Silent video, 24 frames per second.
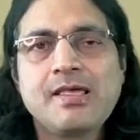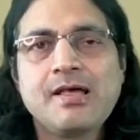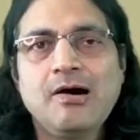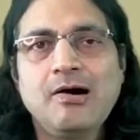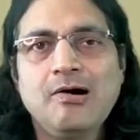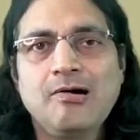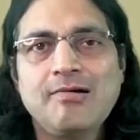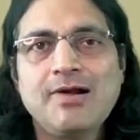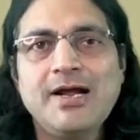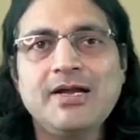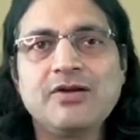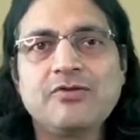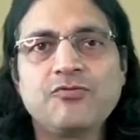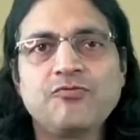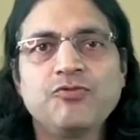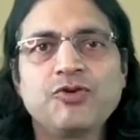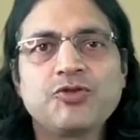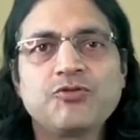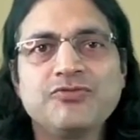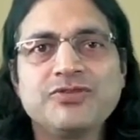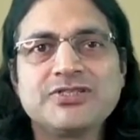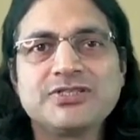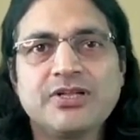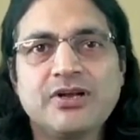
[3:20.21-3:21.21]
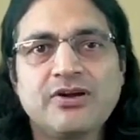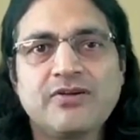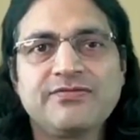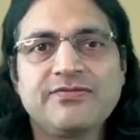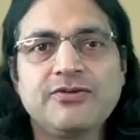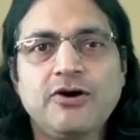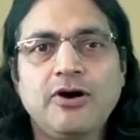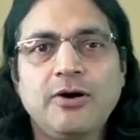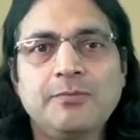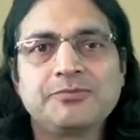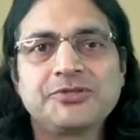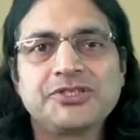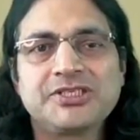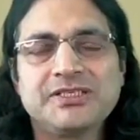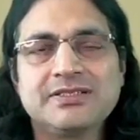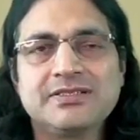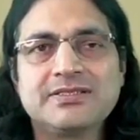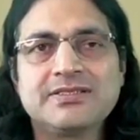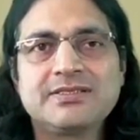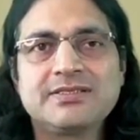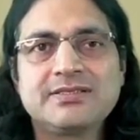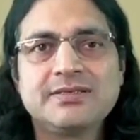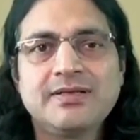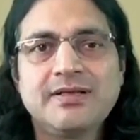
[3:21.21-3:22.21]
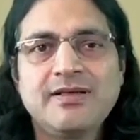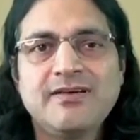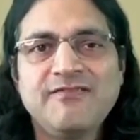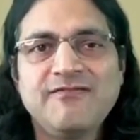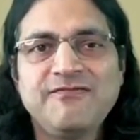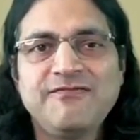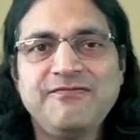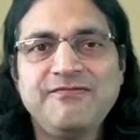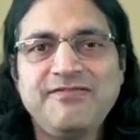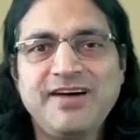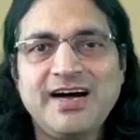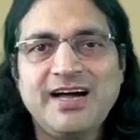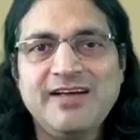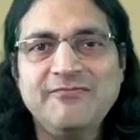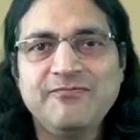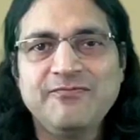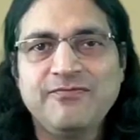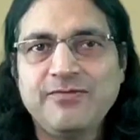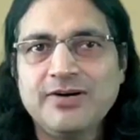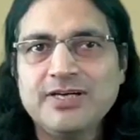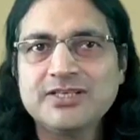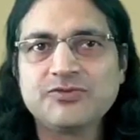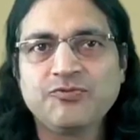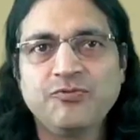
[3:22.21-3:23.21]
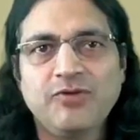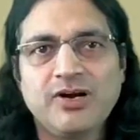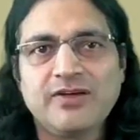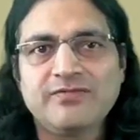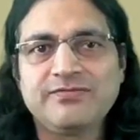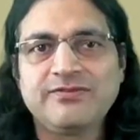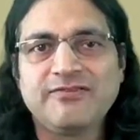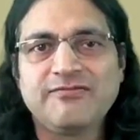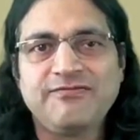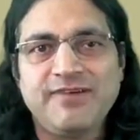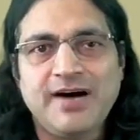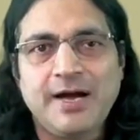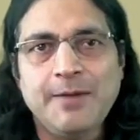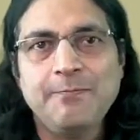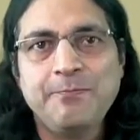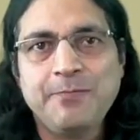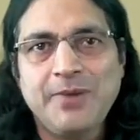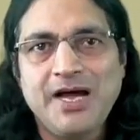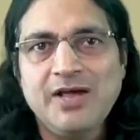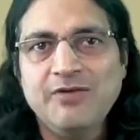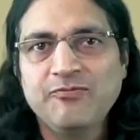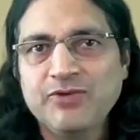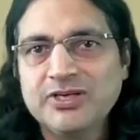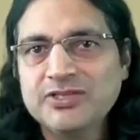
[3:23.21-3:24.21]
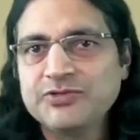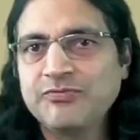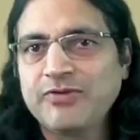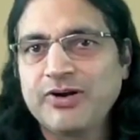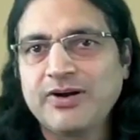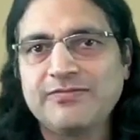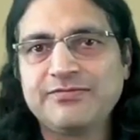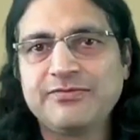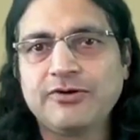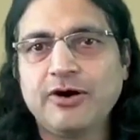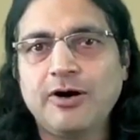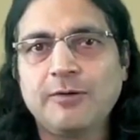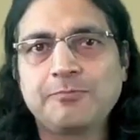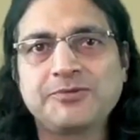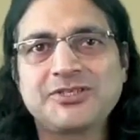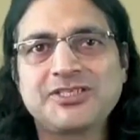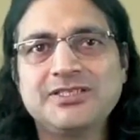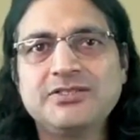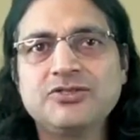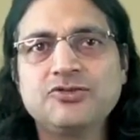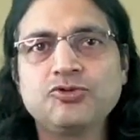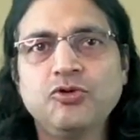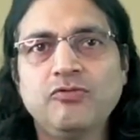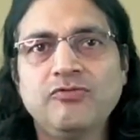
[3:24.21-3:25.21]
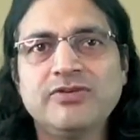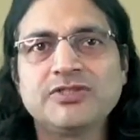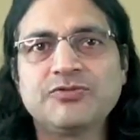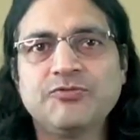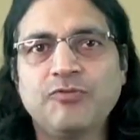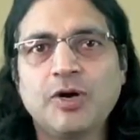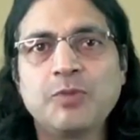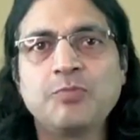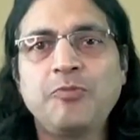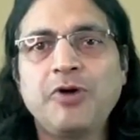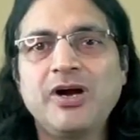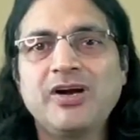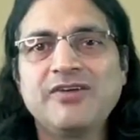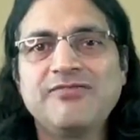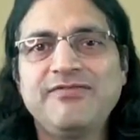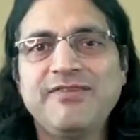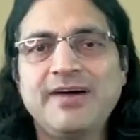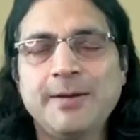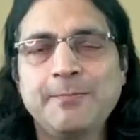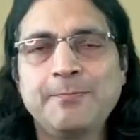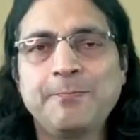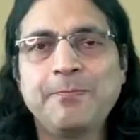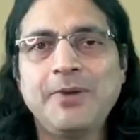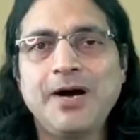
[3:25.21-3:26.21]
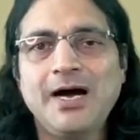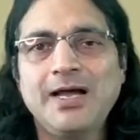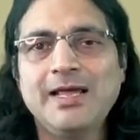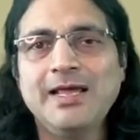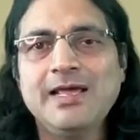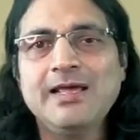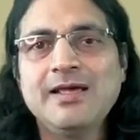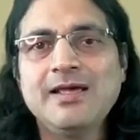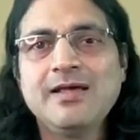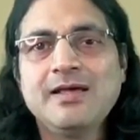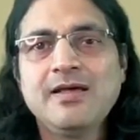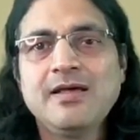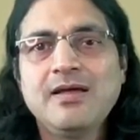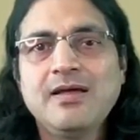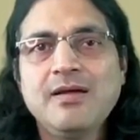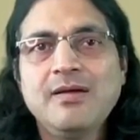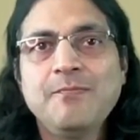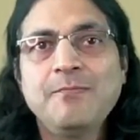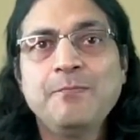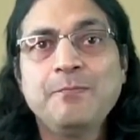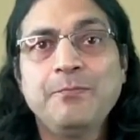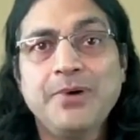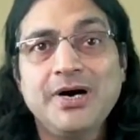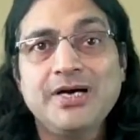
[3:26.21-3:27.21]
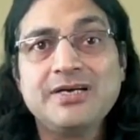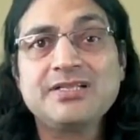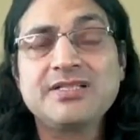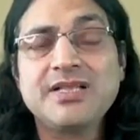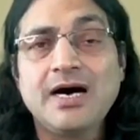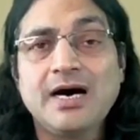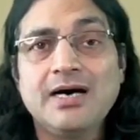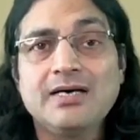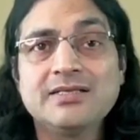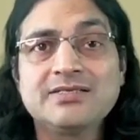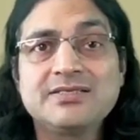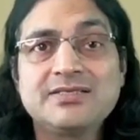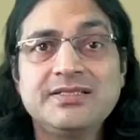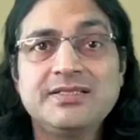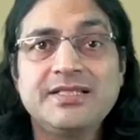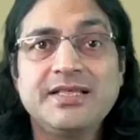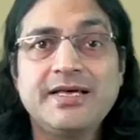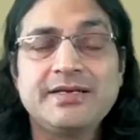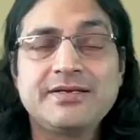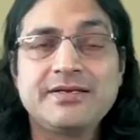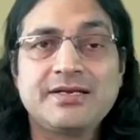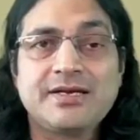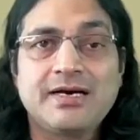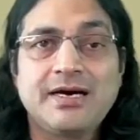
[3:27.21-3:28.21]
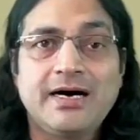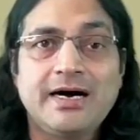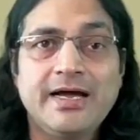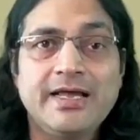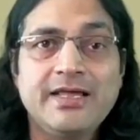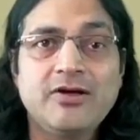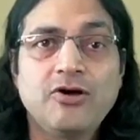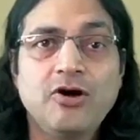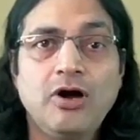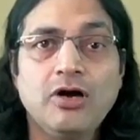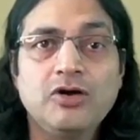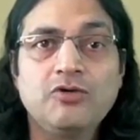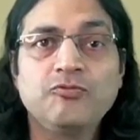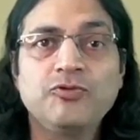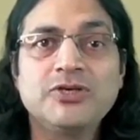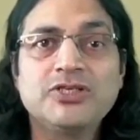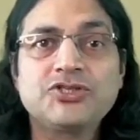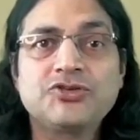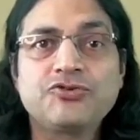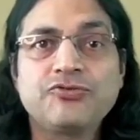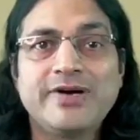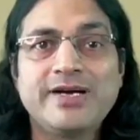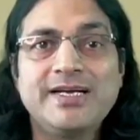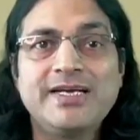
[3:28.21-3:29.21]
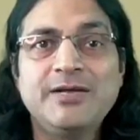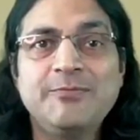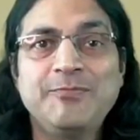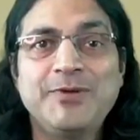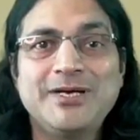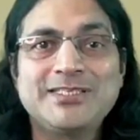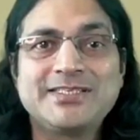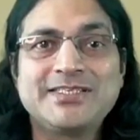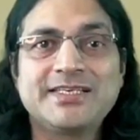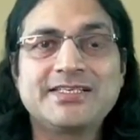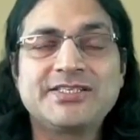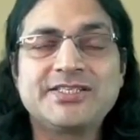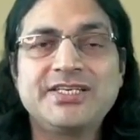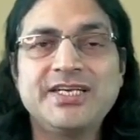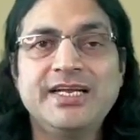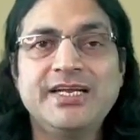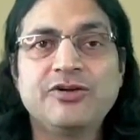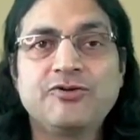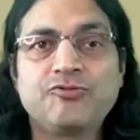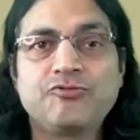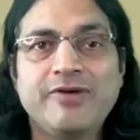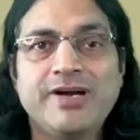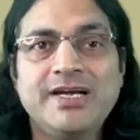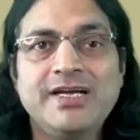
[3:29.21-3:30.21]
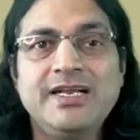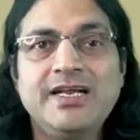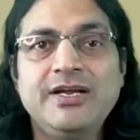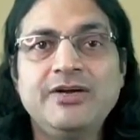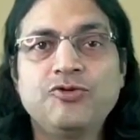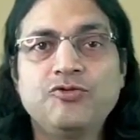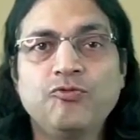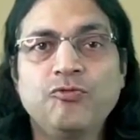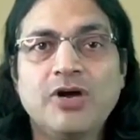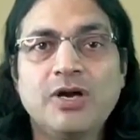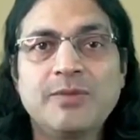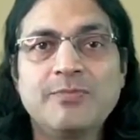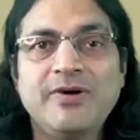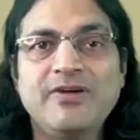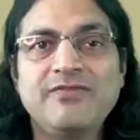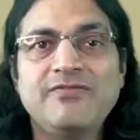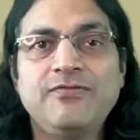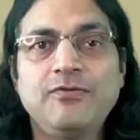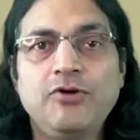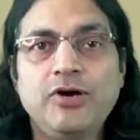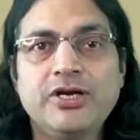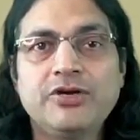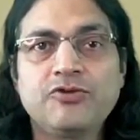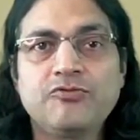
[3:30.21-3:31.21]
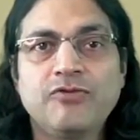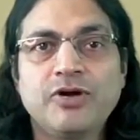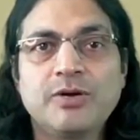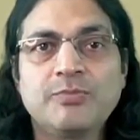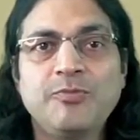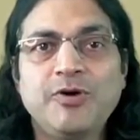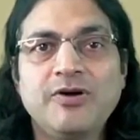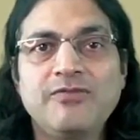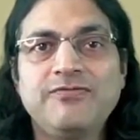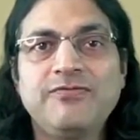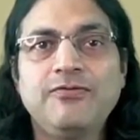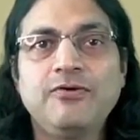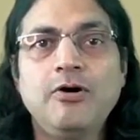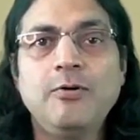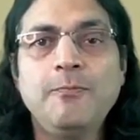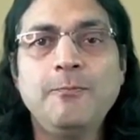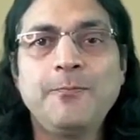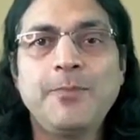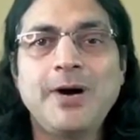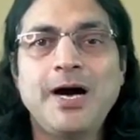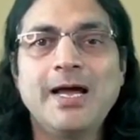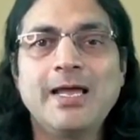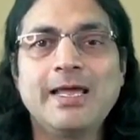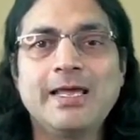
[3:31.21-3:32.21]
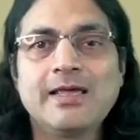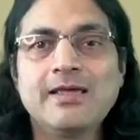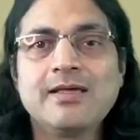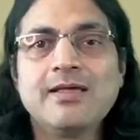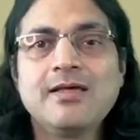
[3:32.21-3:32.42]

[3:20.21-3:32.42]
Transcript: All right, which was none of the options. 5 pi was one of the options, so was 1.5 pi. But the answer that I got was 20 by 16. 20 into 1 by 4 into 1 by 4, pi.